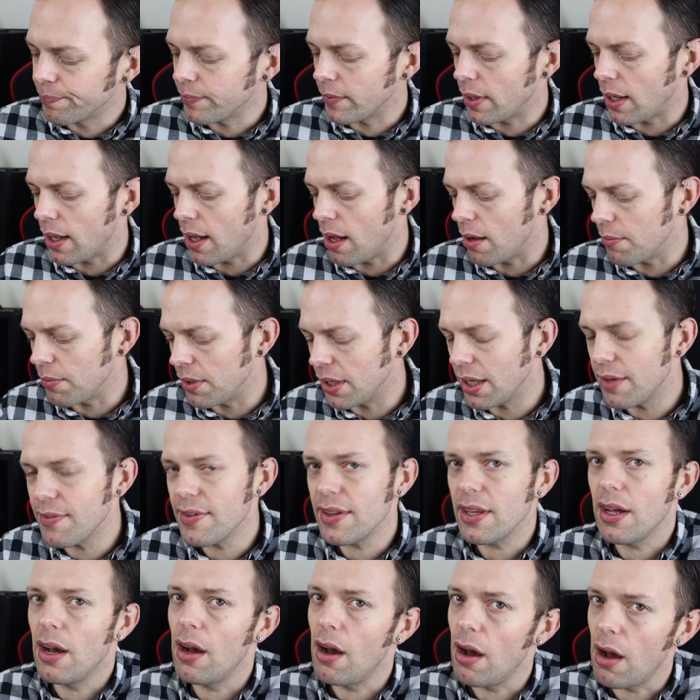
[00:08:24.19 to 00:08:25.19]
Uh, I'm going to give
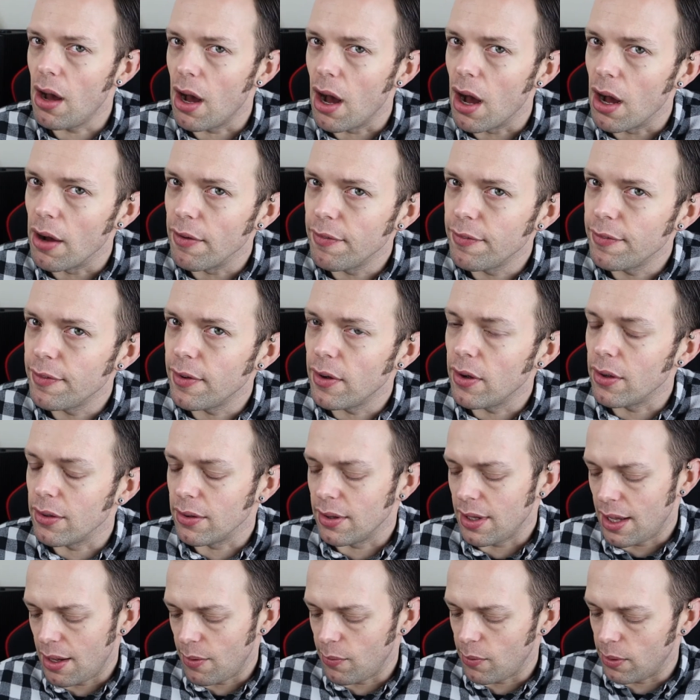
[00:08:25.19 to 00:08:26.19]
it half
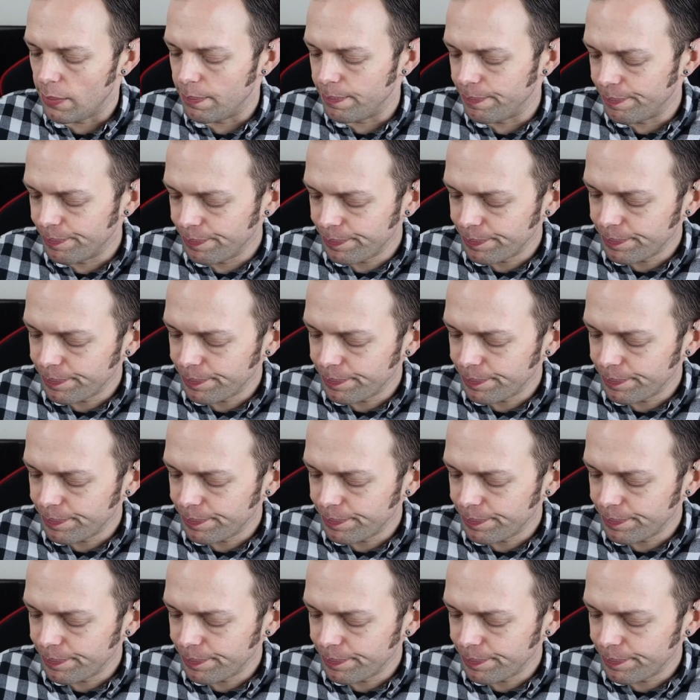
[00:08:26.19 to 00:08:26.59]
on that one,